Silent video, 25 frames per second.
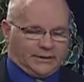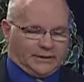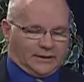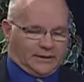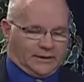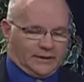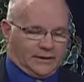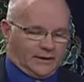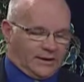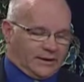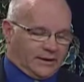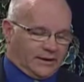
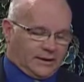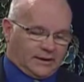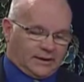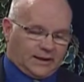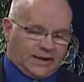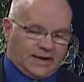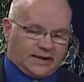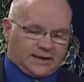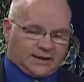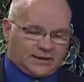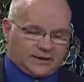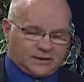on a
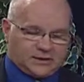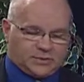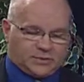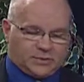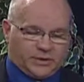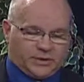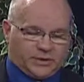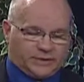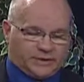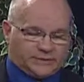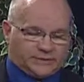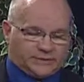lot of these
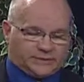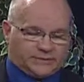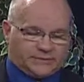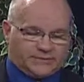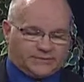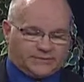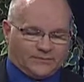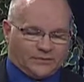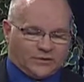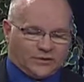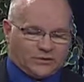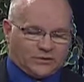bills.
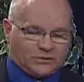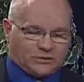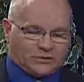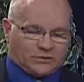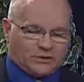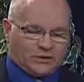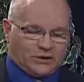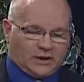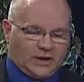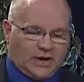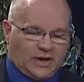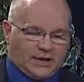No,
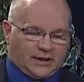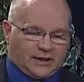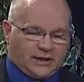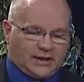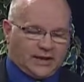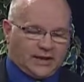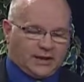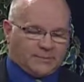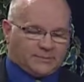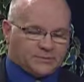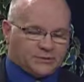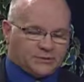so a lot of
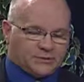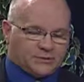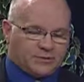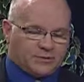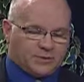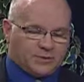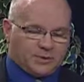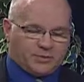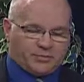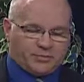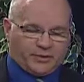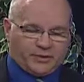games are
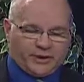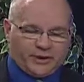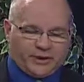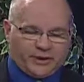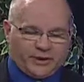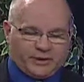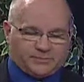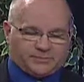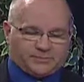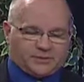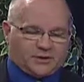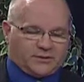going to be
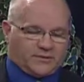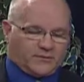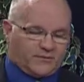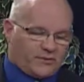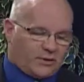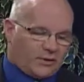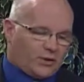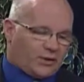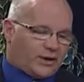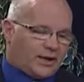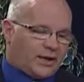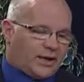played up to the
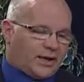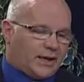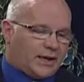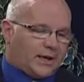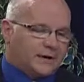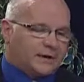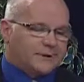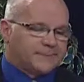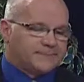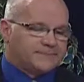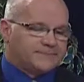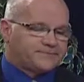very
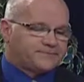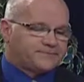end.